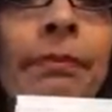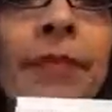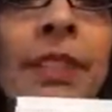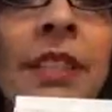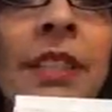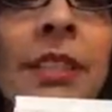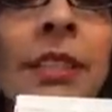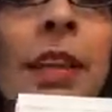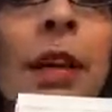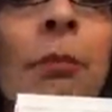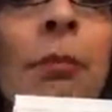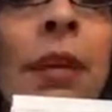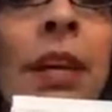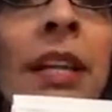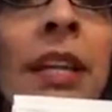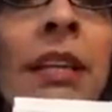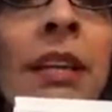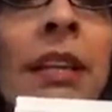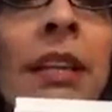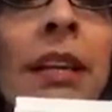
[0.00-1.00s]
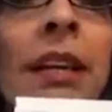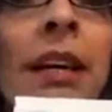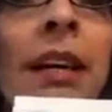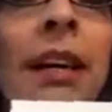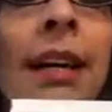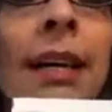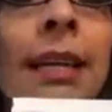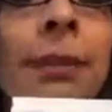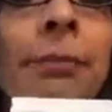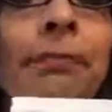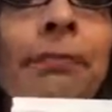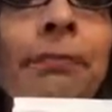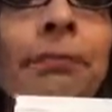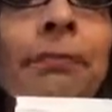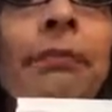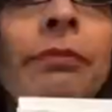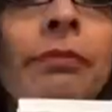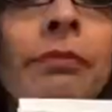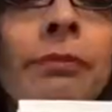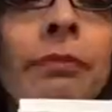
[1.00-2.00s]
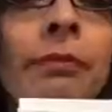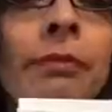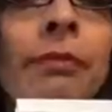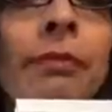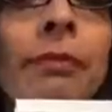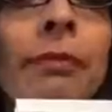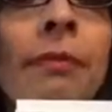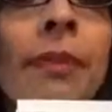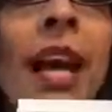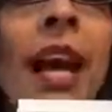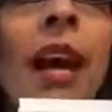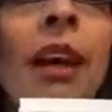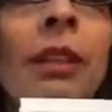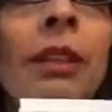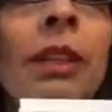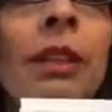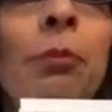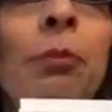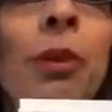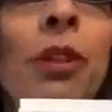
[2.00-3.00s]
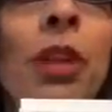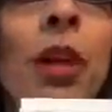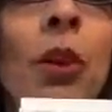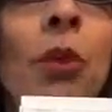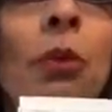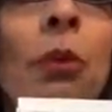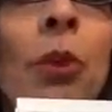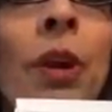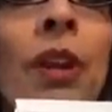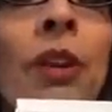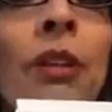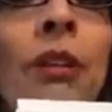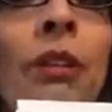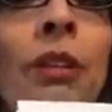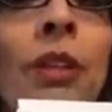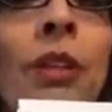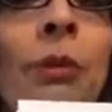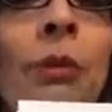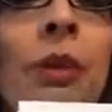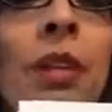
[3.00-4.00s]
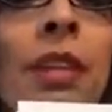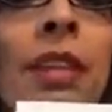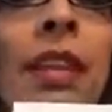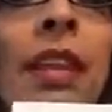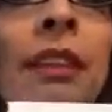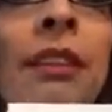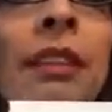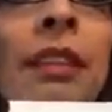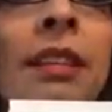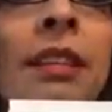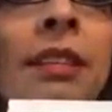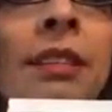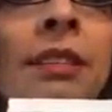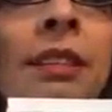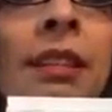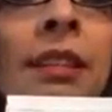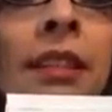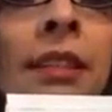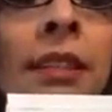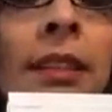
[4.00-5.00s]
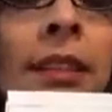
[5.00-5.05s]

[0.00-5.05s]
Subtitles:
This is not mine. I'll link below where you can get these.